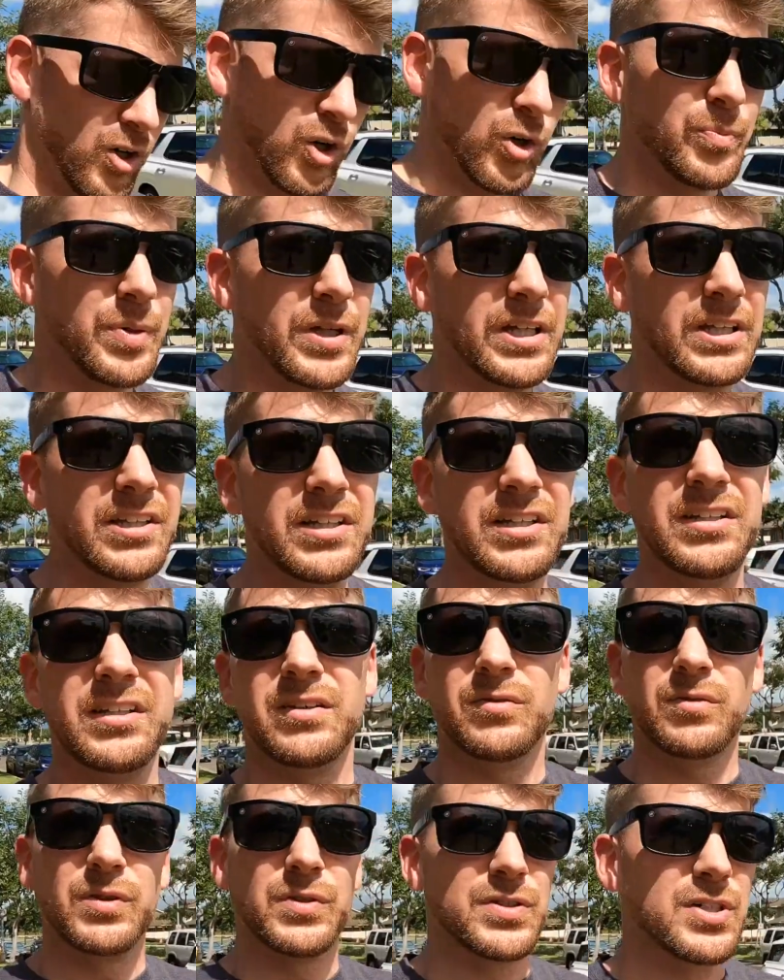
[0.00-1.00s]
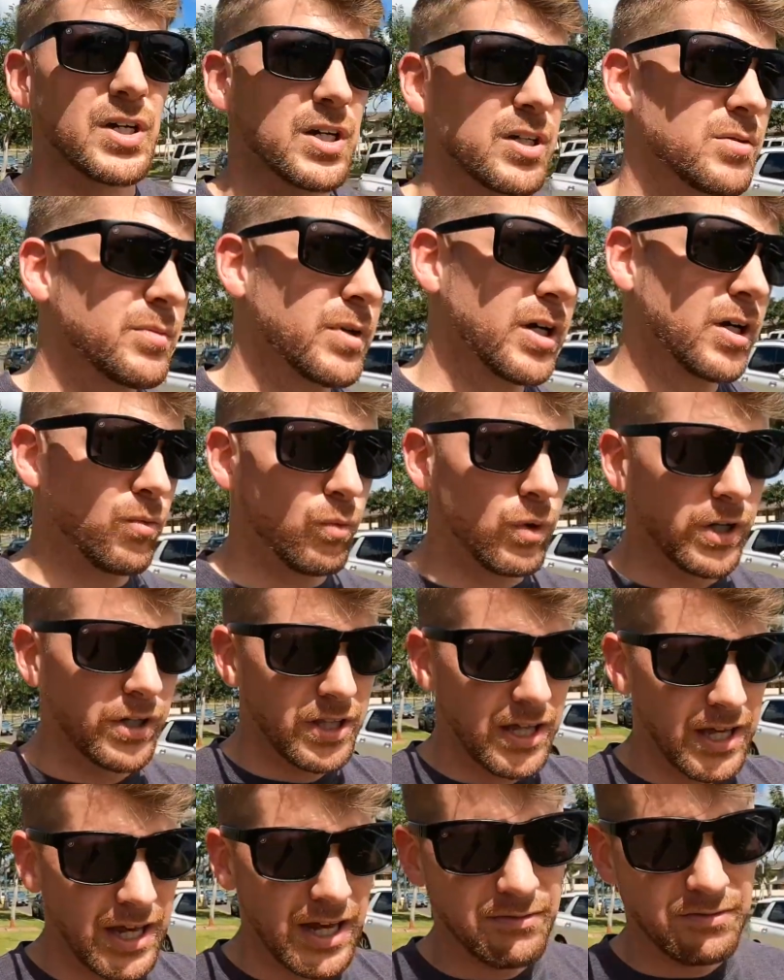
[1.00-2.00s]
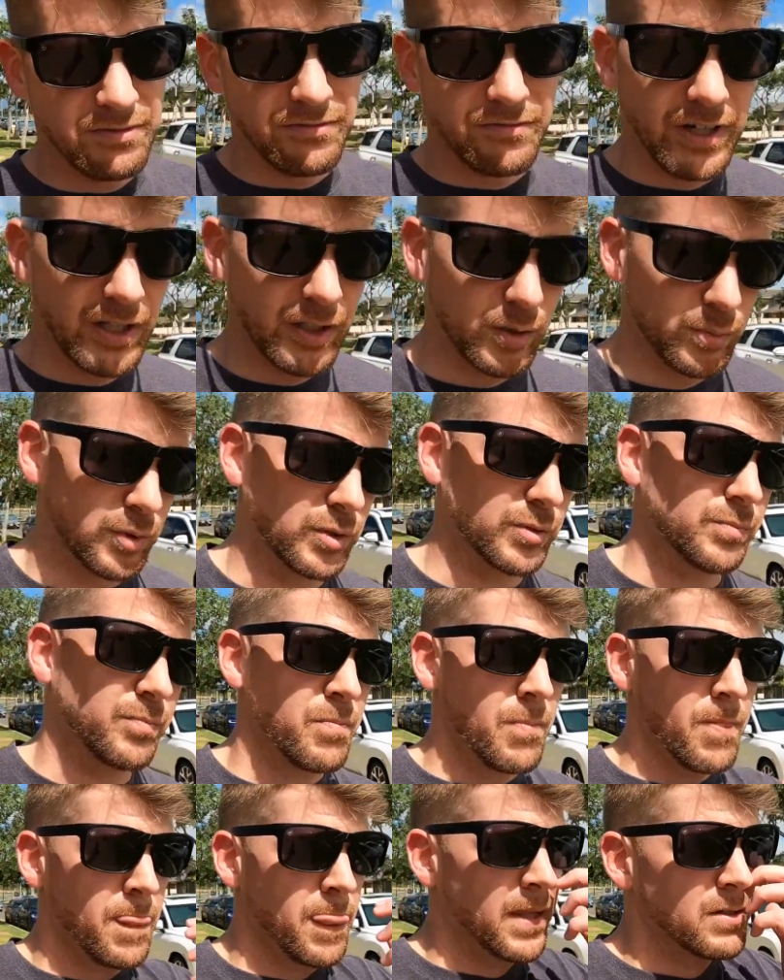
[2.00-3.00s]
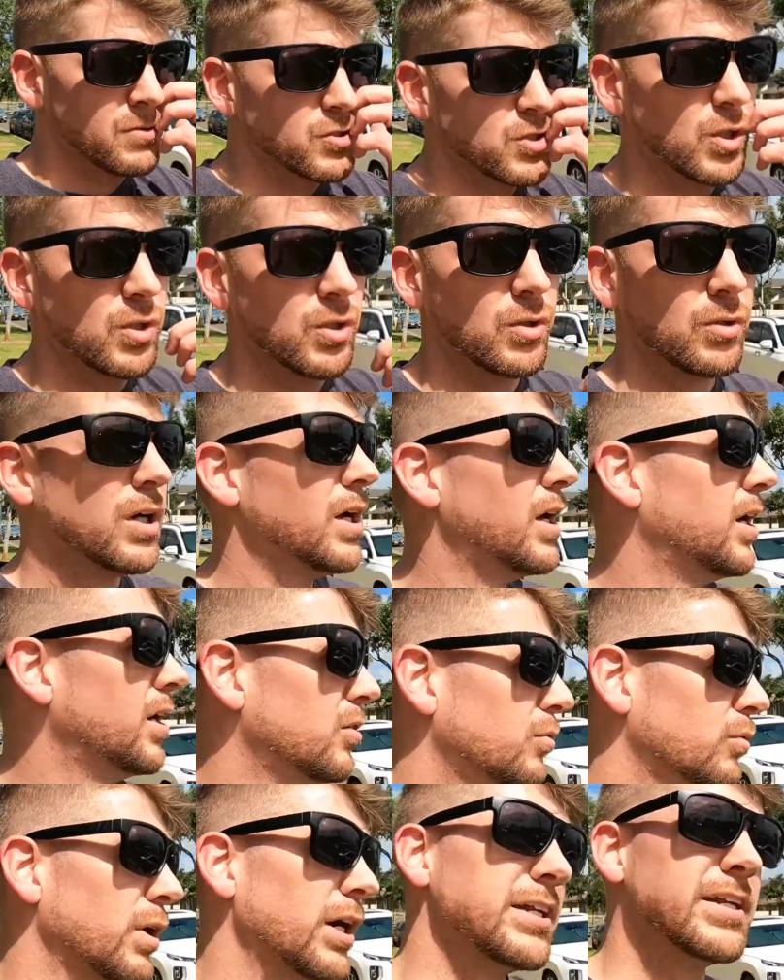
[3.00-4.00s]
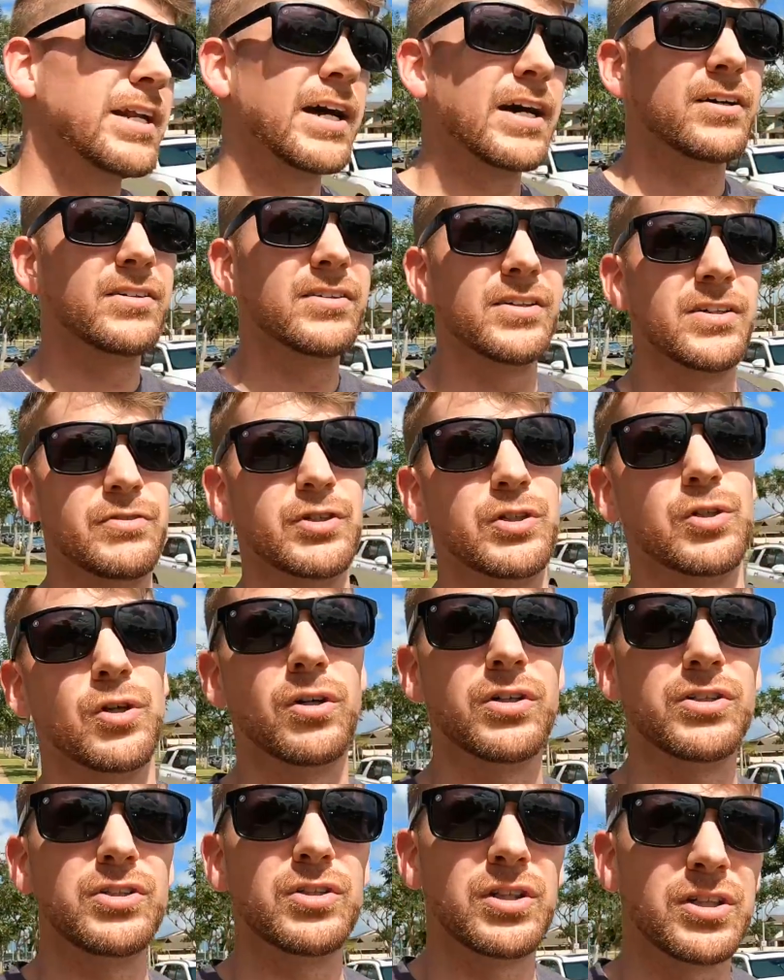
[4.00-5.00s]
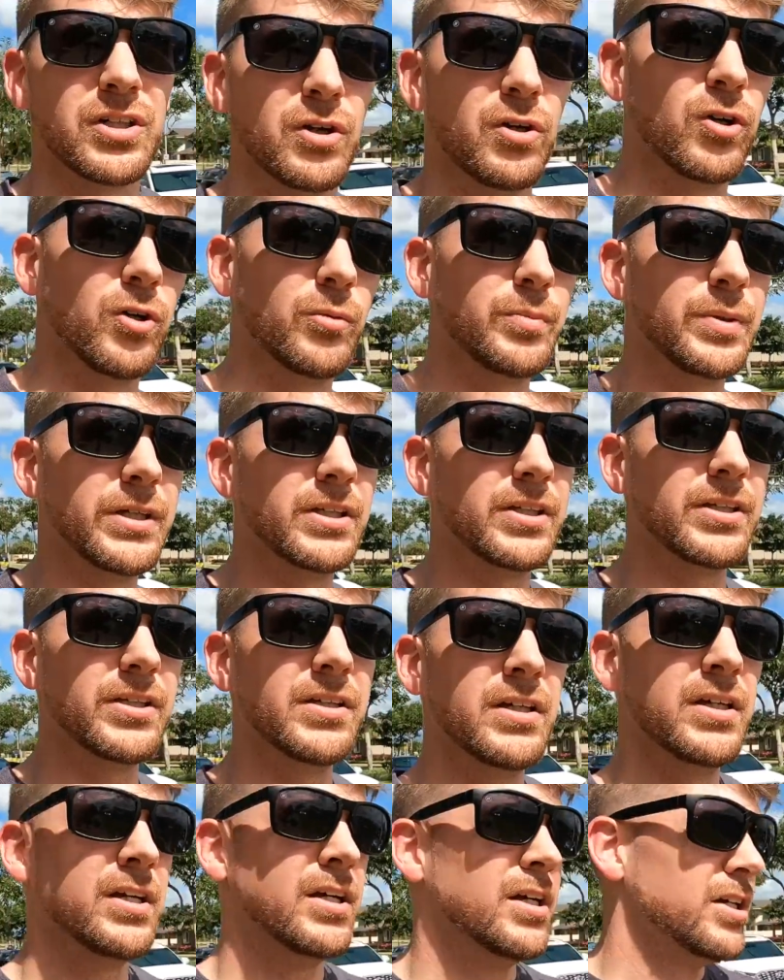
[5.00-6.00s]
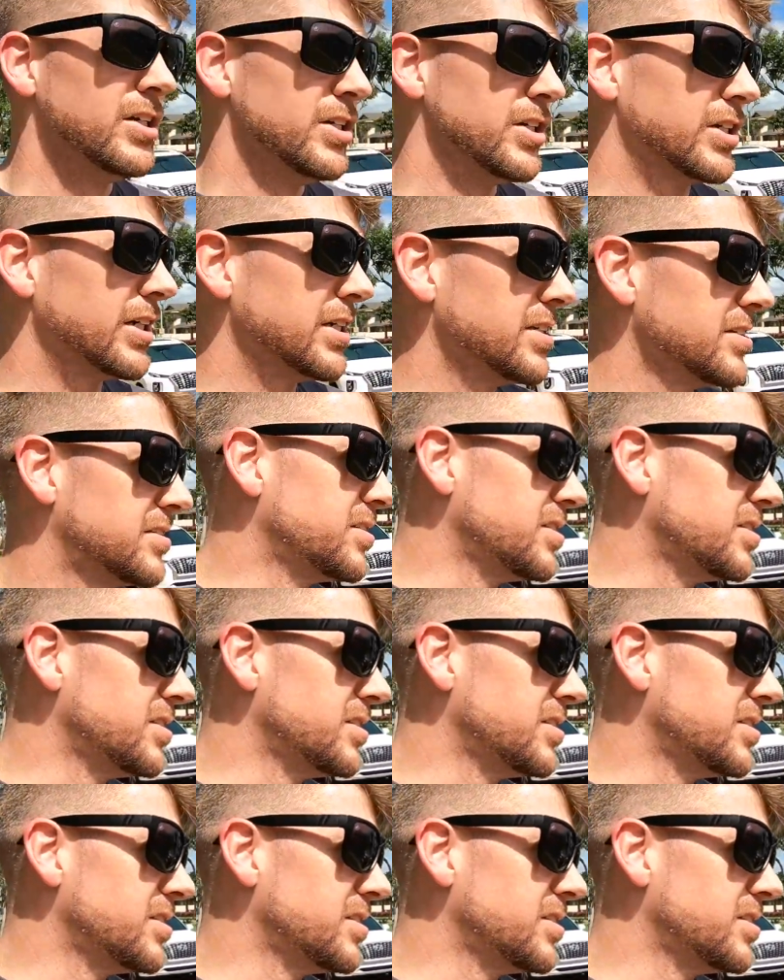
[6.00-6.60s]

Ho'opili, when we're talking about what do they have available. So right now, if you go and you look at Ho'opili, you're gonna